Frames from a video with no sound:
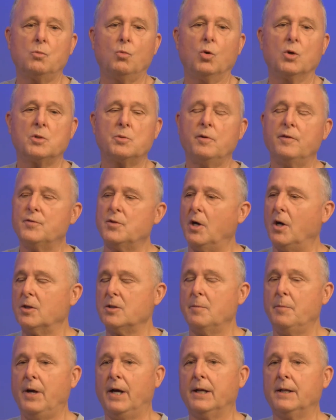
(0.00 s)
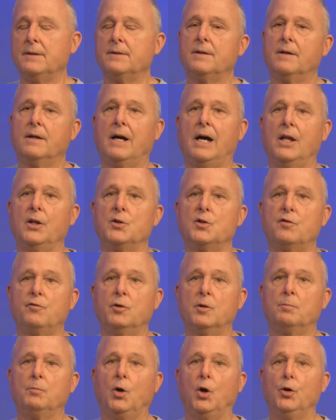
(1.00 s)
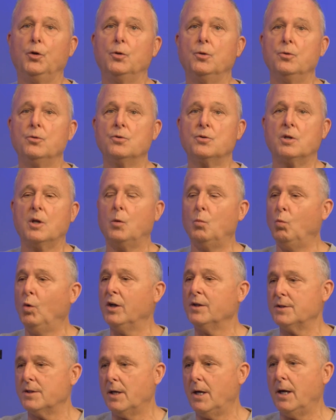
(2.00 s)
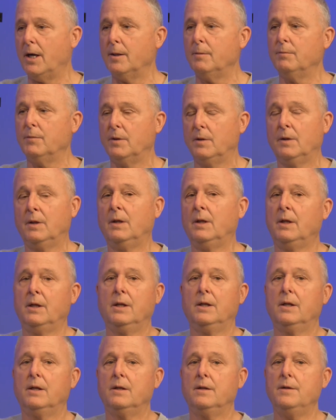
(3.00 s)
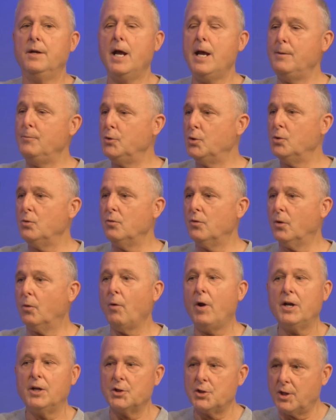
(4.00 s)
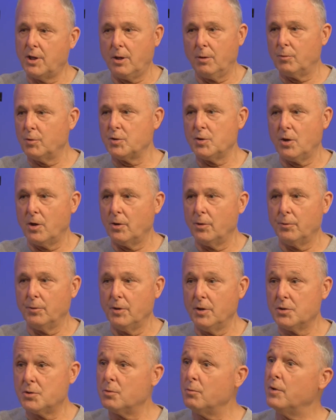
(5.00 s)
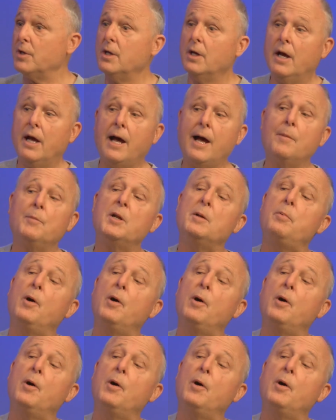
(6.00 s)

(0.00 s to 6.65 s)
awards we've talked about at College Football News at one time. Named you the greatest kick returner in history. How many